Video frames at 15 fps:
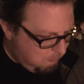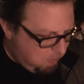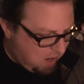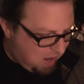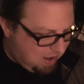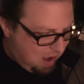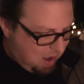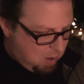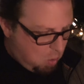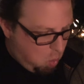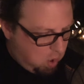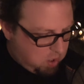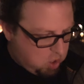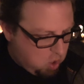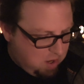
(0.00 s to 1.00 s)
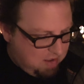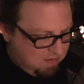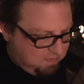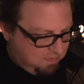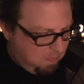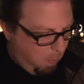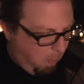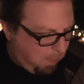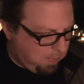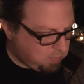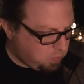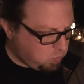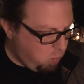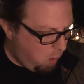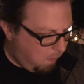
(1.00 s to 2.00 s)
But I kind of wonder if
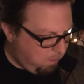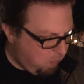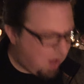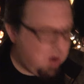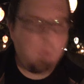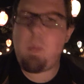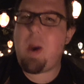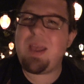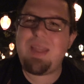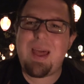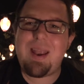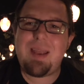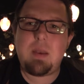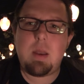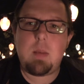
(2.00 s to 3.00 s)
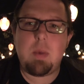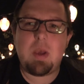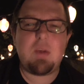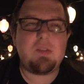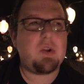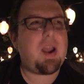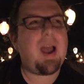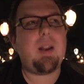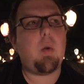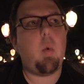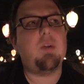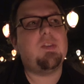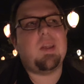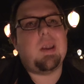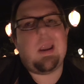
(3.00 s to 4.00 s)
I don't mind that ending, because there kind of
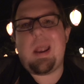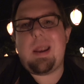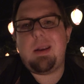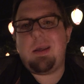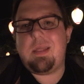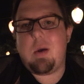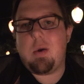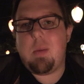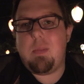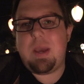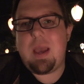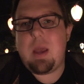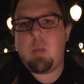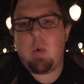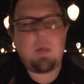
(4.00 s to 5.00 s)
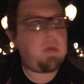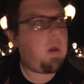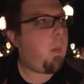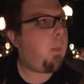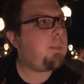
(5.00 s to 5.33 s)
wasn't an ending there to begin with.